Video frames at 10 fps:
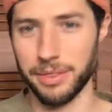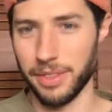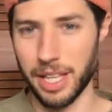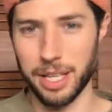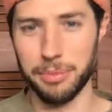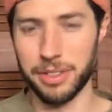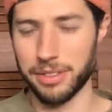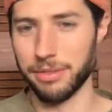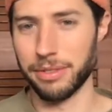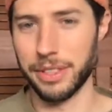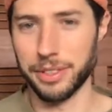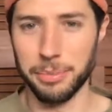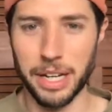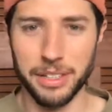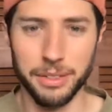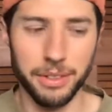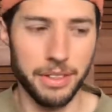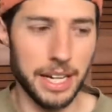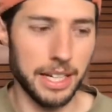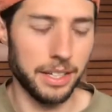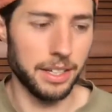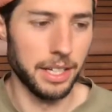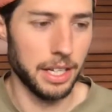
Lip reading: him and some friends of mine doing that, and